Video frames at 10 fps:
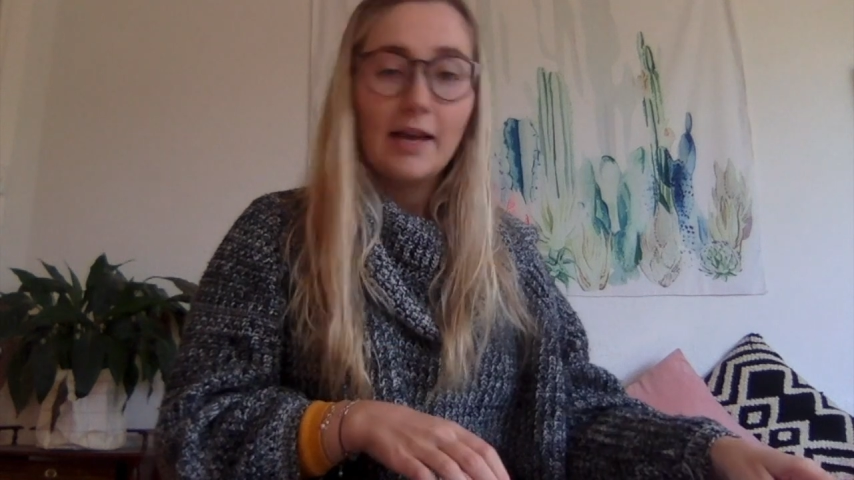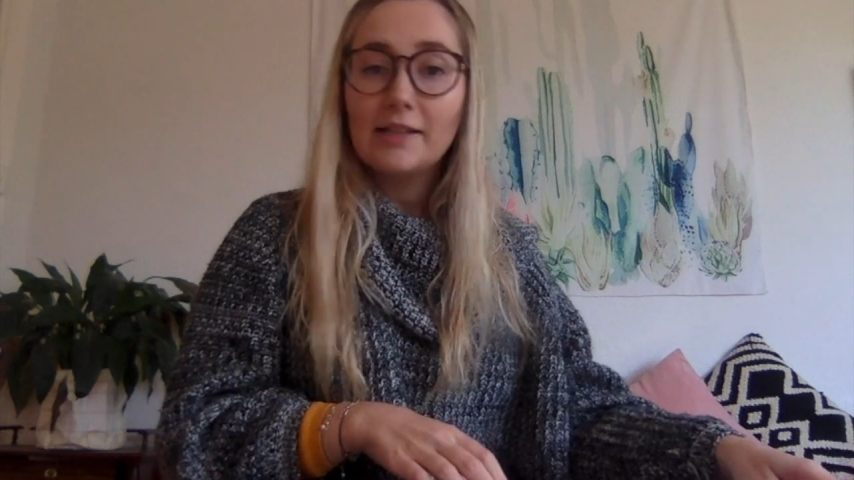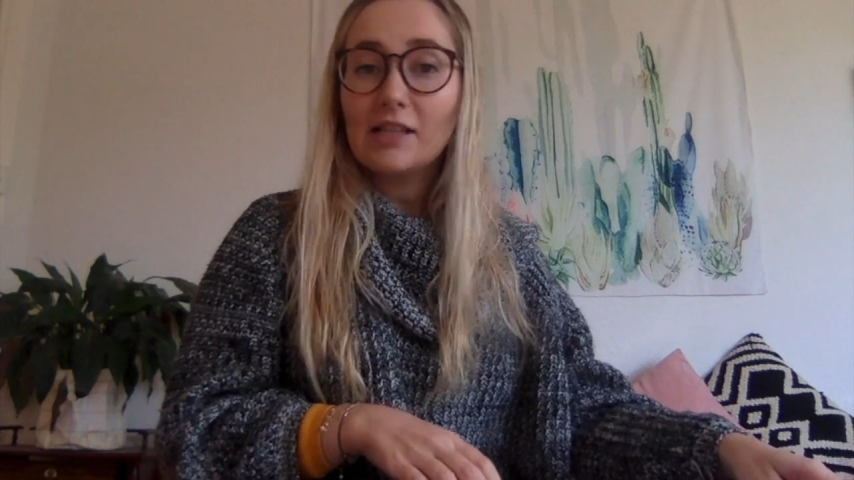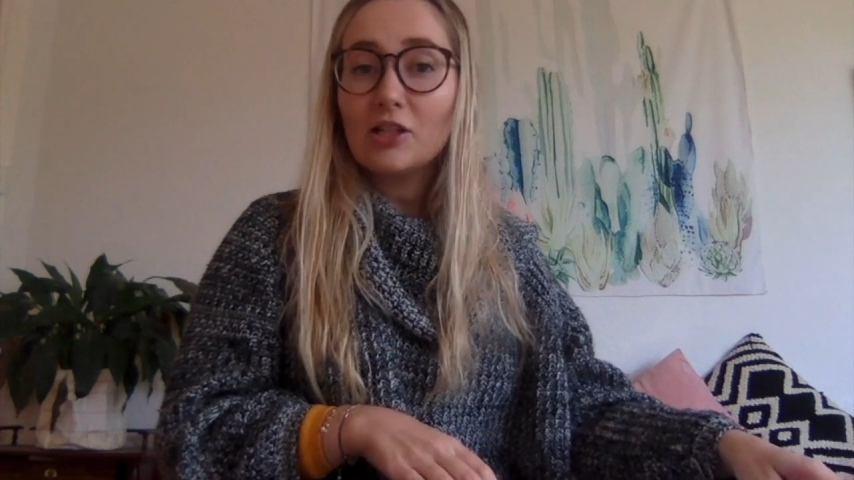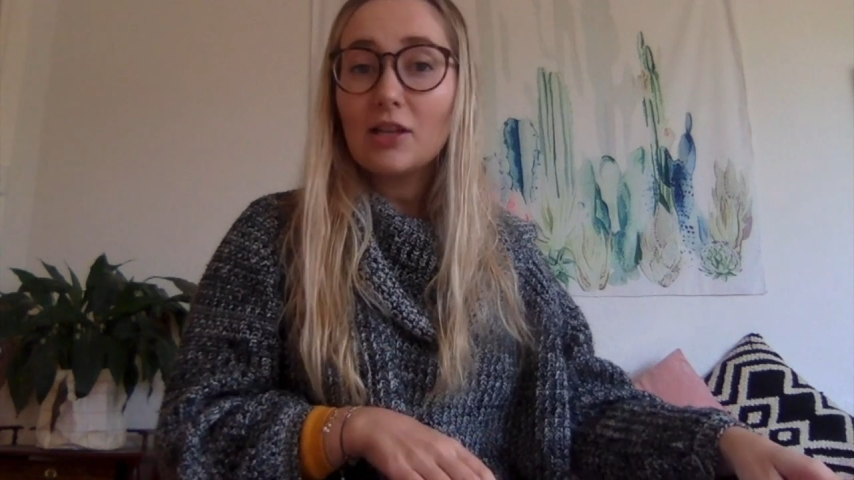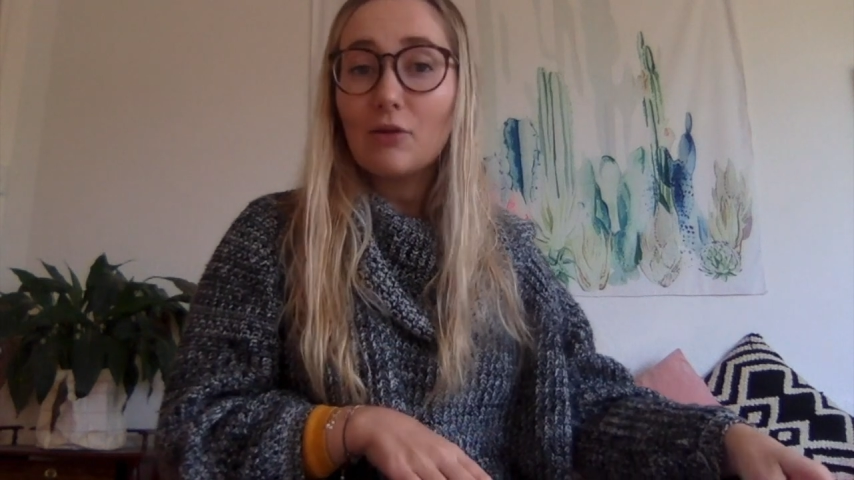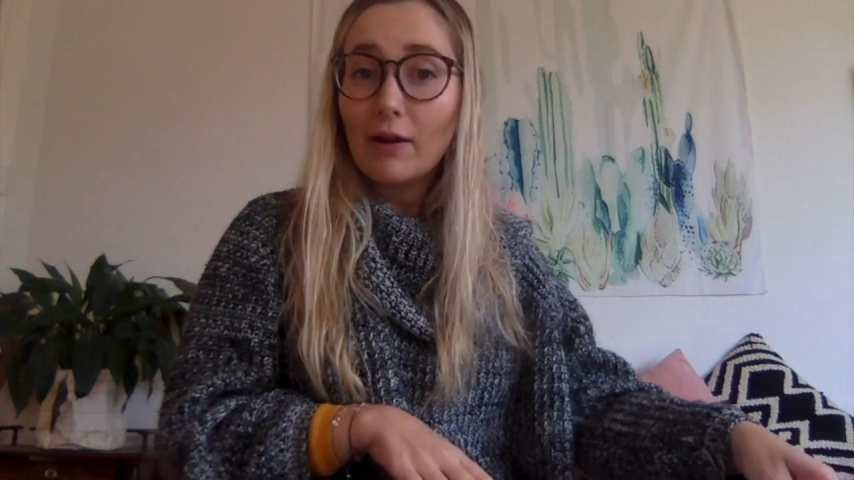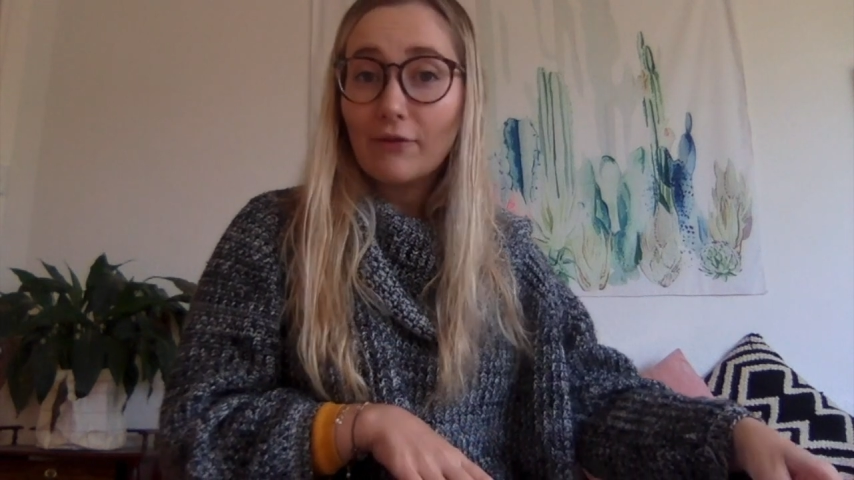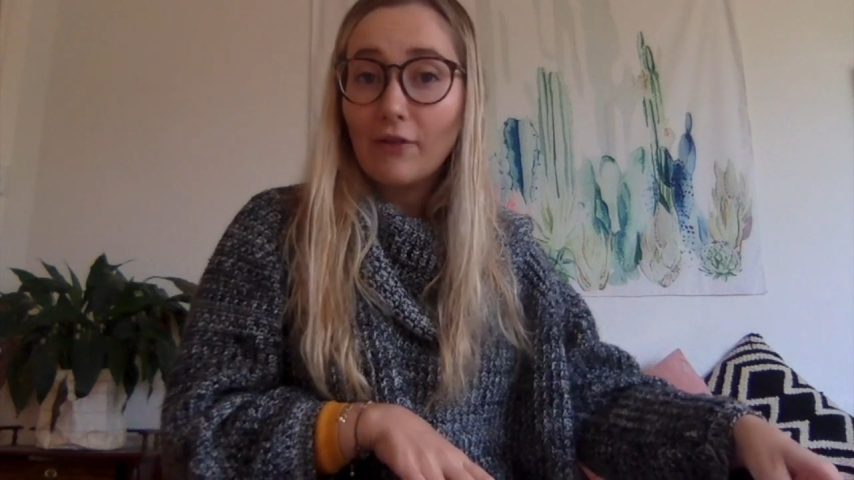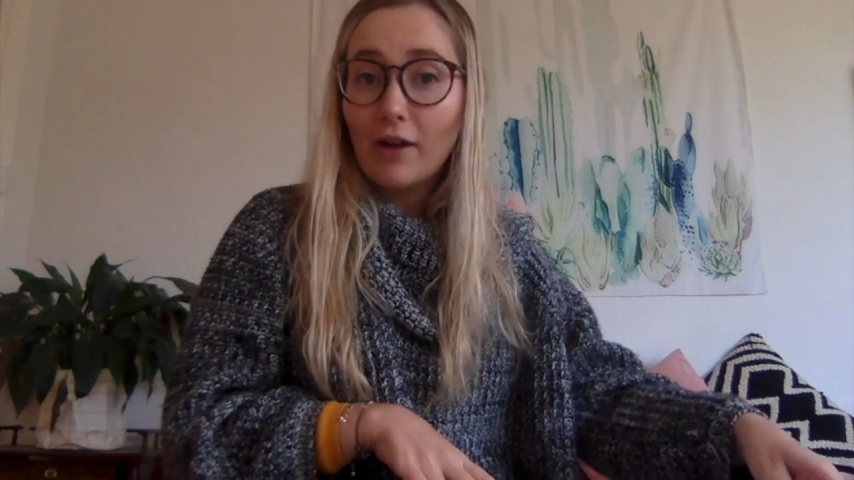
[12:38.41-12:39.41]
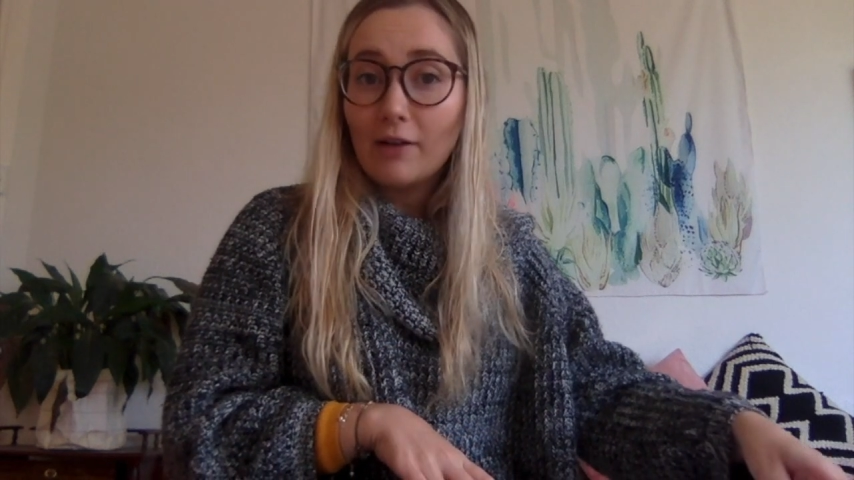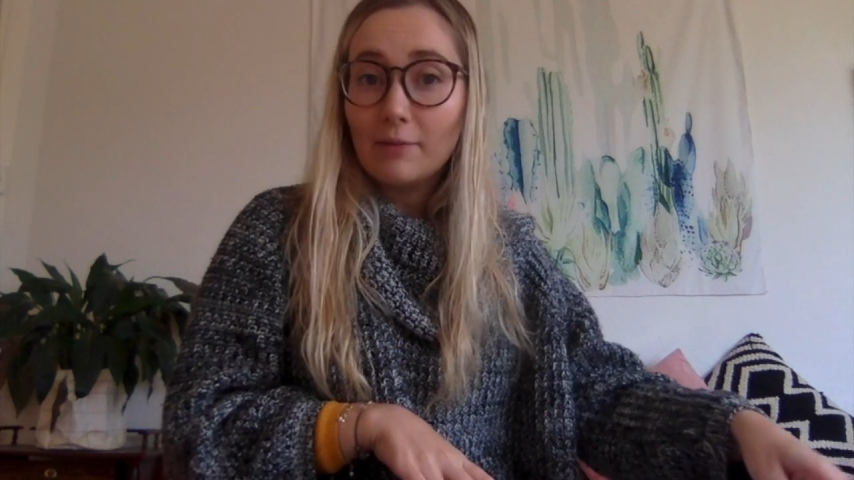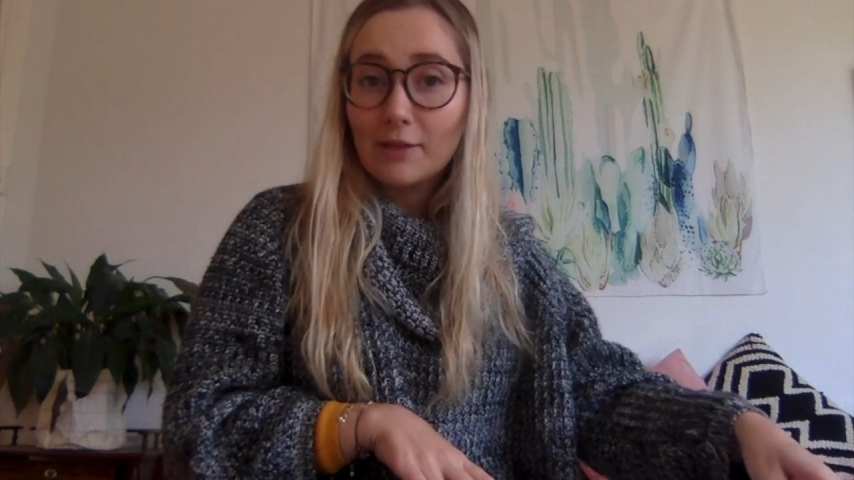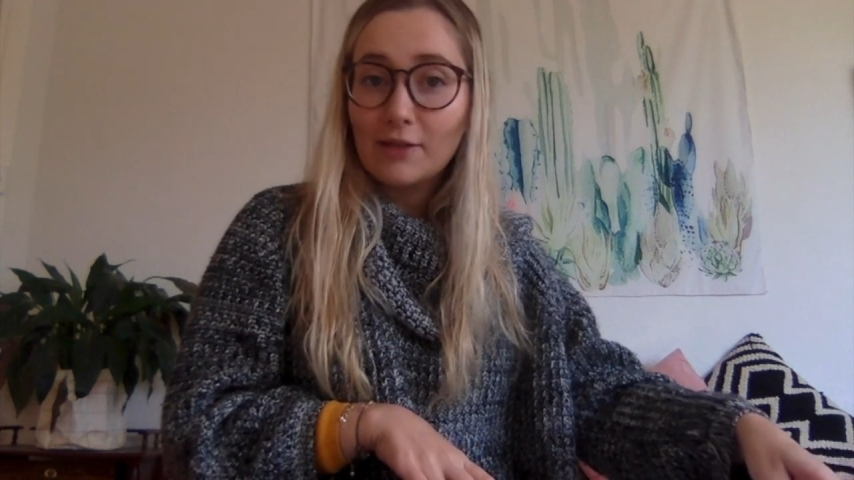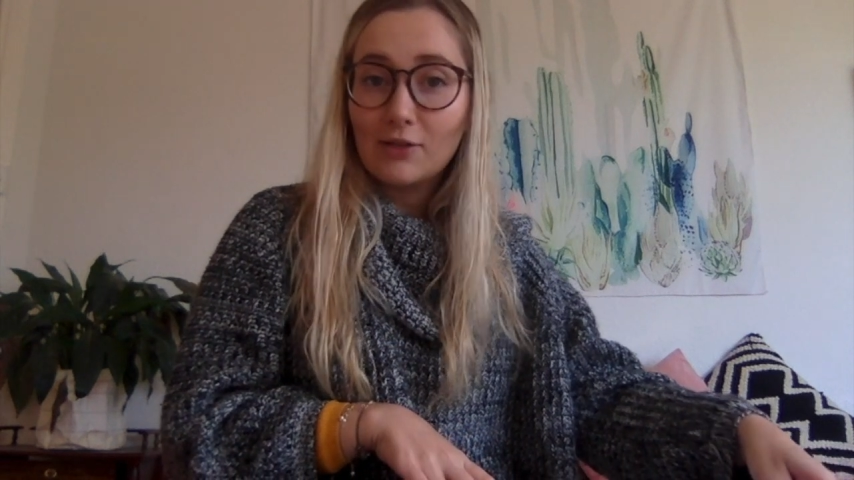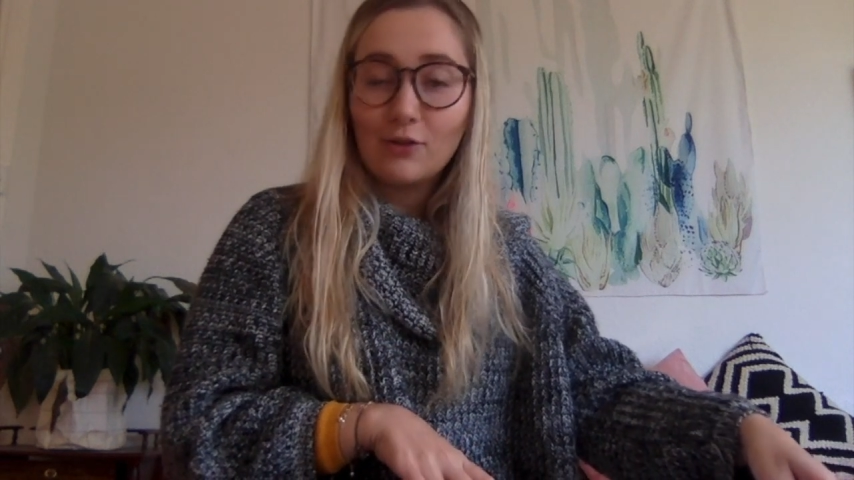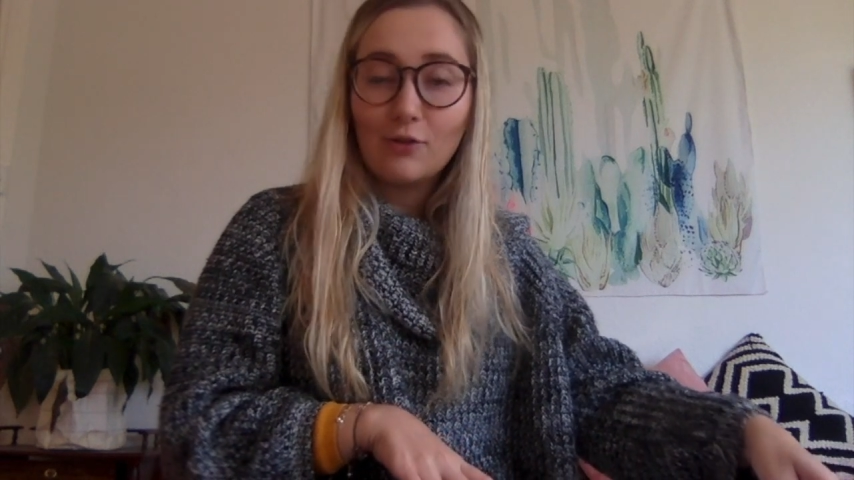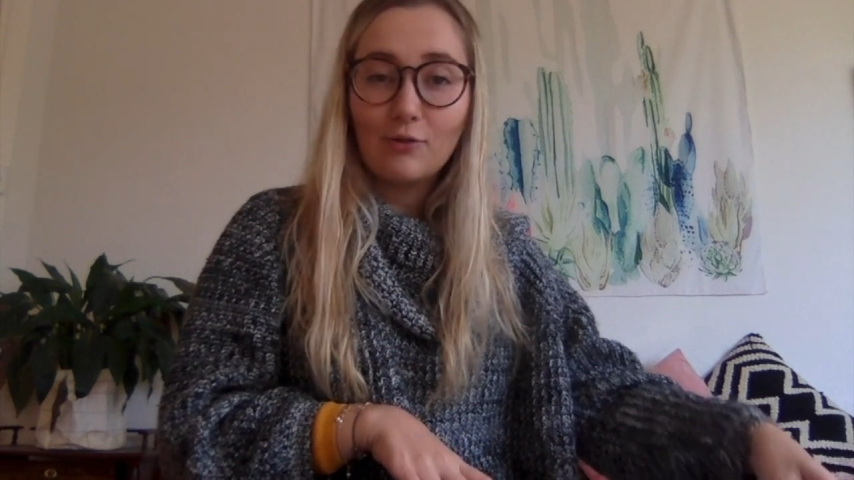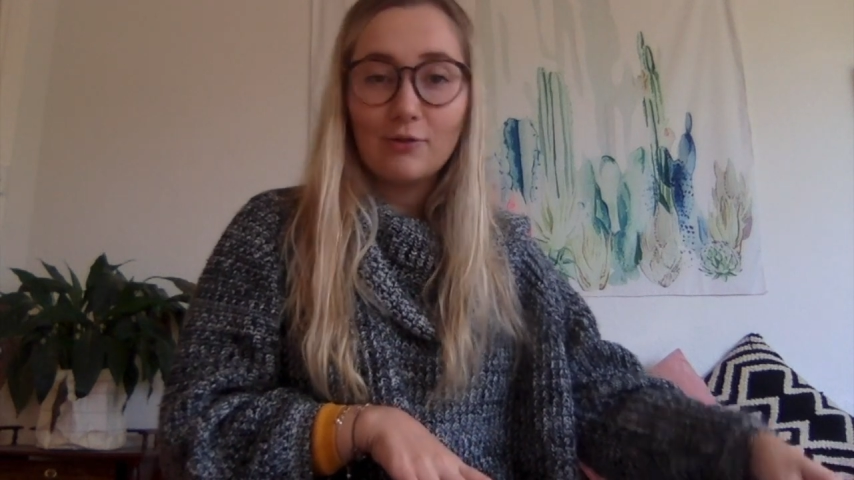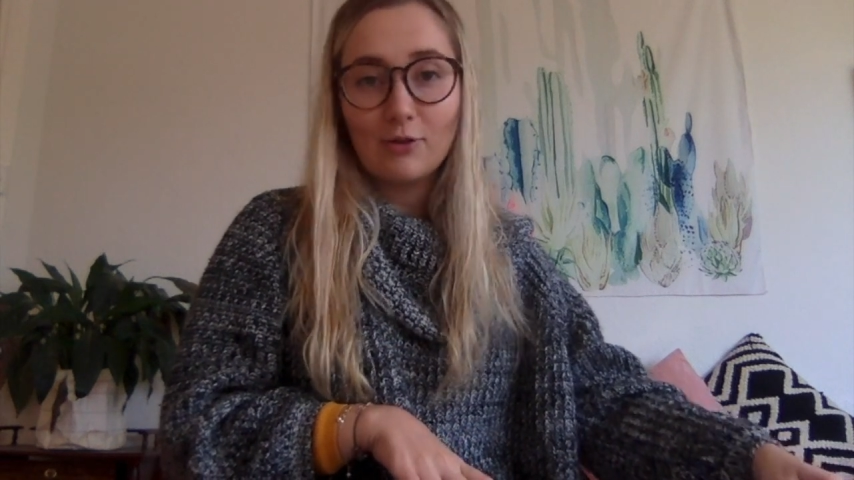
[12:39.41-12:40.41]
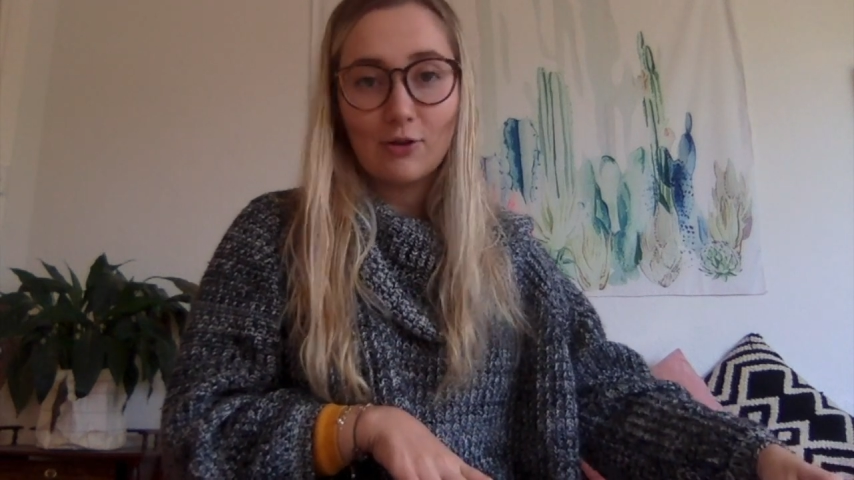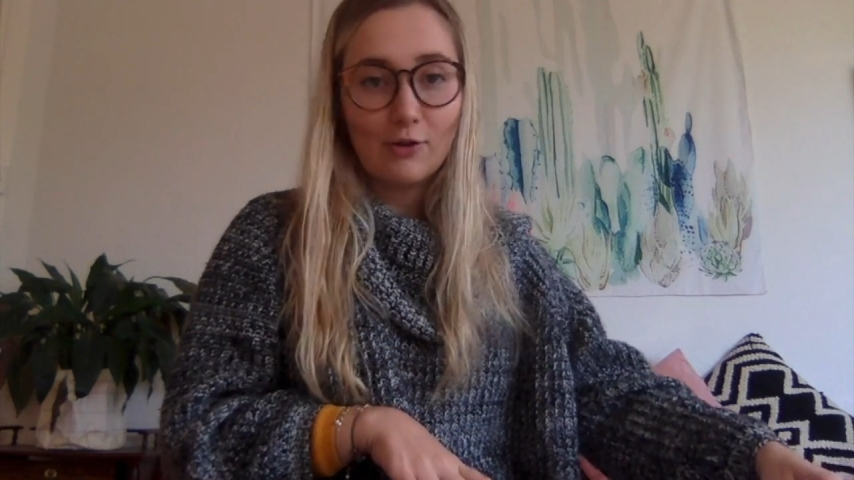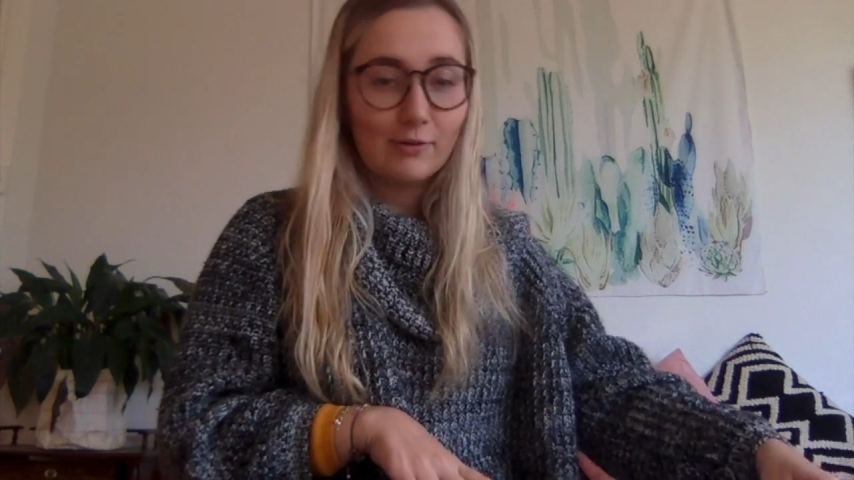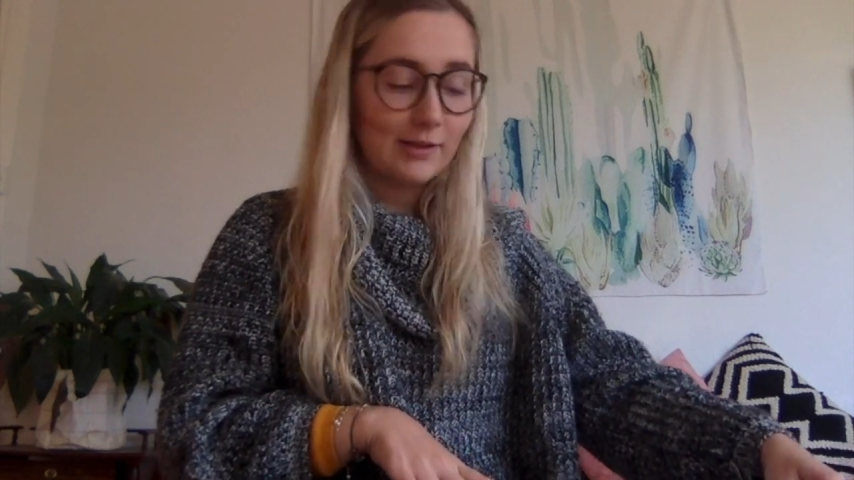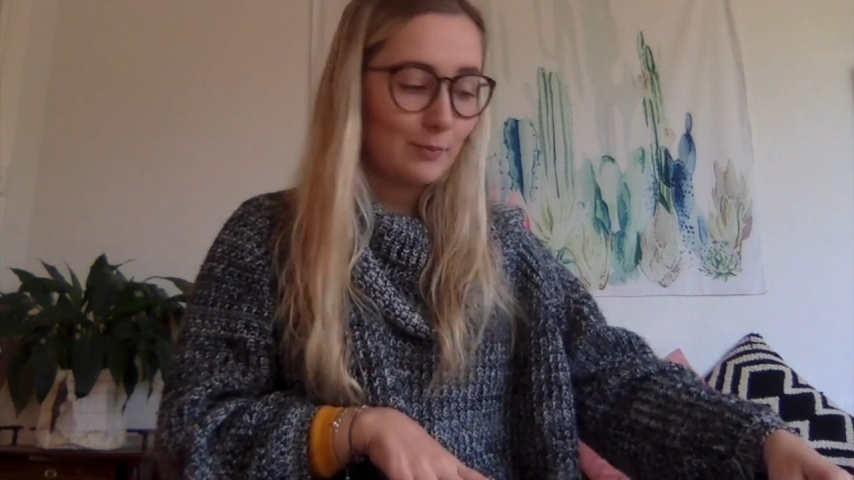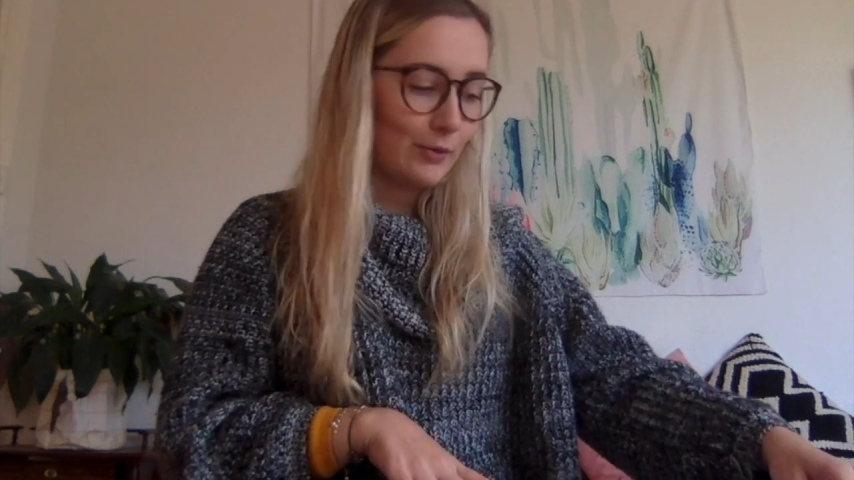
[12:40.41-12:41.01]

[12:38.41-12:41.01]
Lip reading: It's actually quite fun because you know,